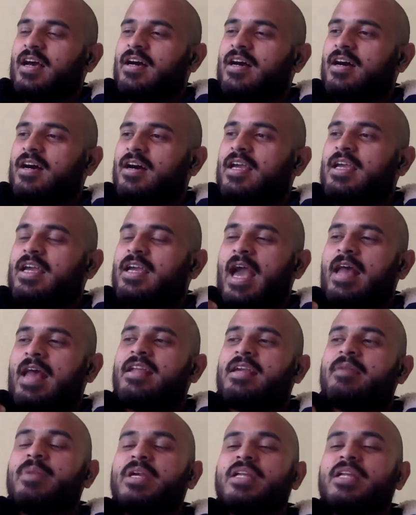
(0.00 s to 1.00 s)

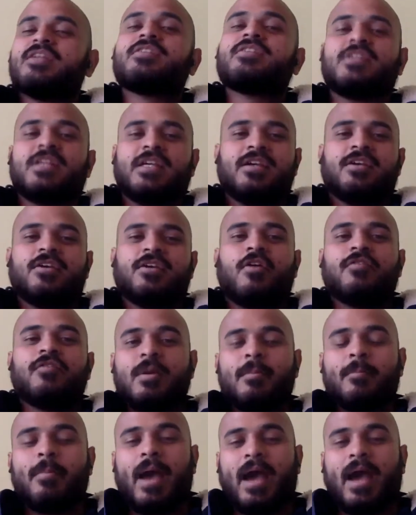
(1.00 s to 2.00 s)
and immediacy of
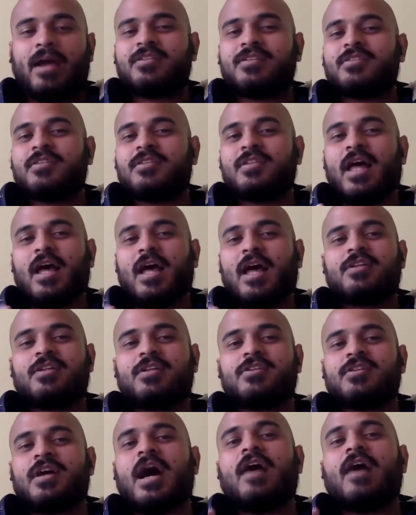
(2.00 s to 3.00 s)
impact that
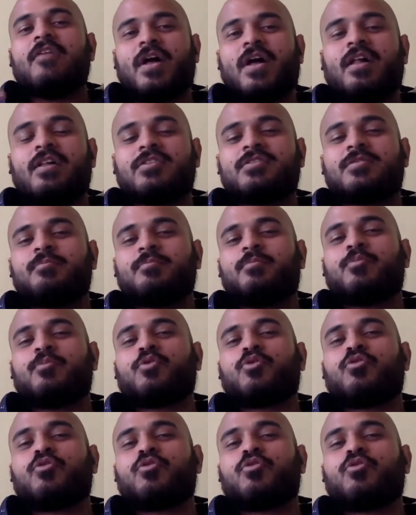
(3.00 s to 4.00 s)
I felt
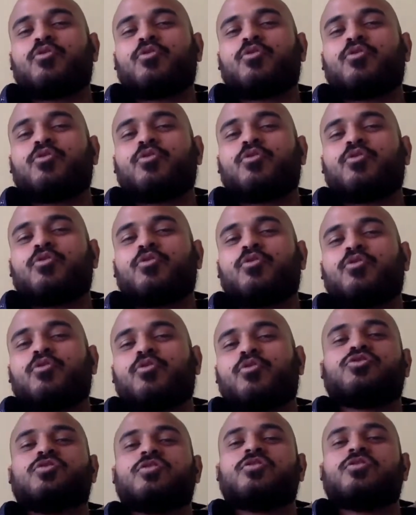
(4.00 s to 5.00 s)

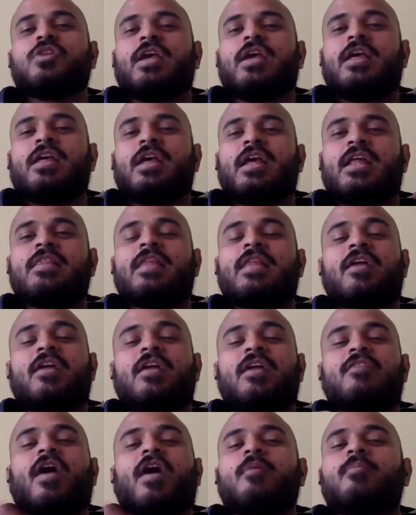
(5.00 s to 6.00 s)
programming
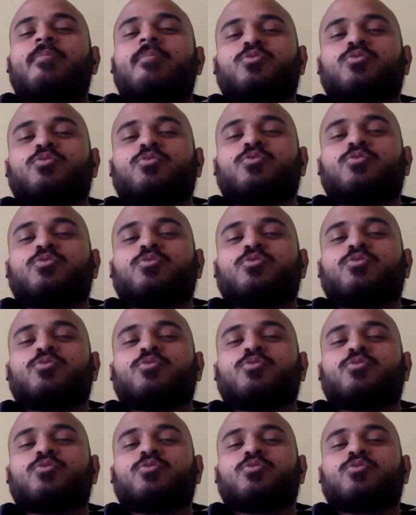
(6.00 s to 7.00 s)
in that environment
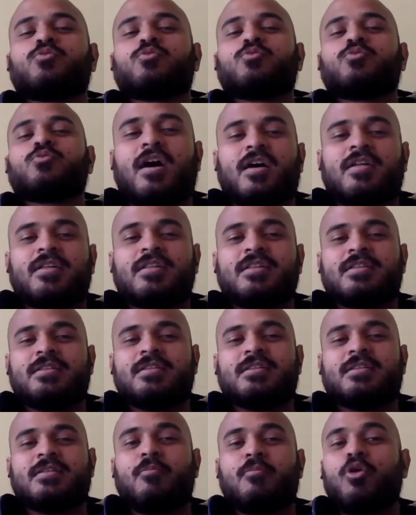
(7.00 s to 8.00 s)
was by
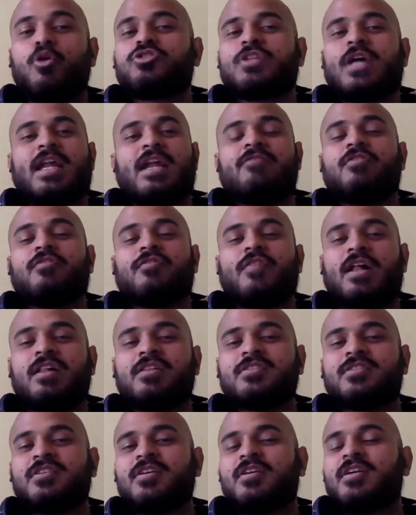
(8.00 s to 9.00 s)
far the most I'd
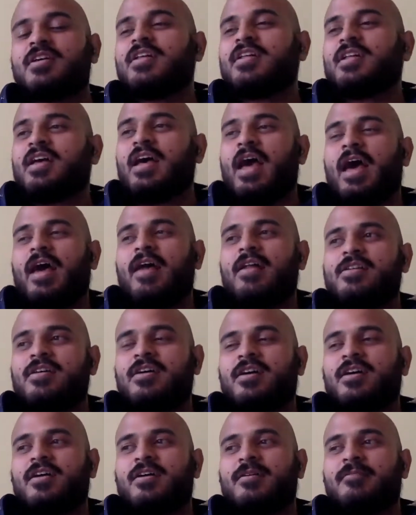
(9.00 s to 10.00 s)
ever felt.
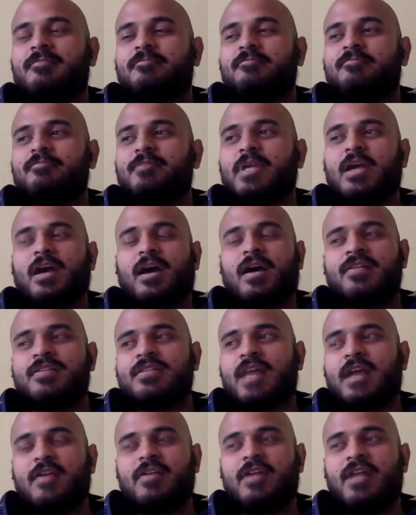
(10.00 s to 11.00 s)
And
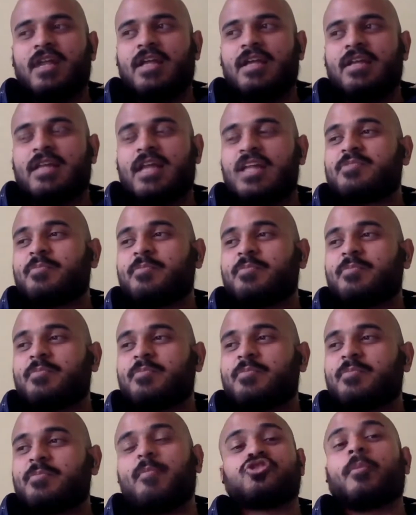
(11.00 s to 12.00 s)
that
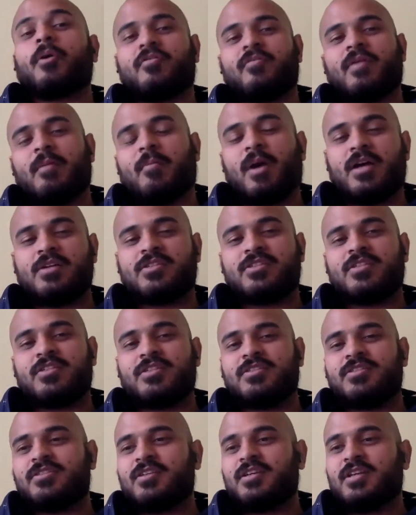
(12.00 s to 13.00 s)
inspired me to drop out of my
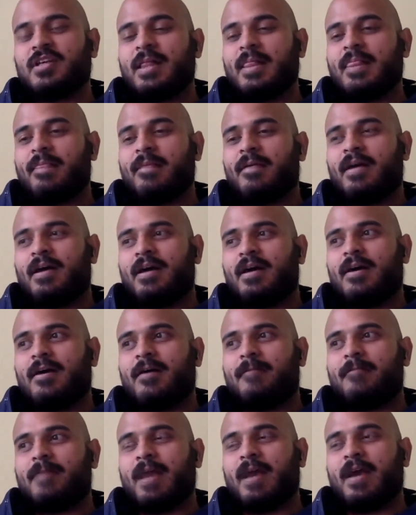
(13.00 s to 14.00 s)
master's
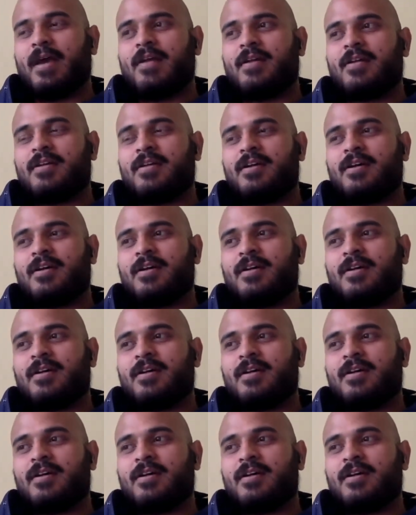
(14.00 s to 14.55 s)
and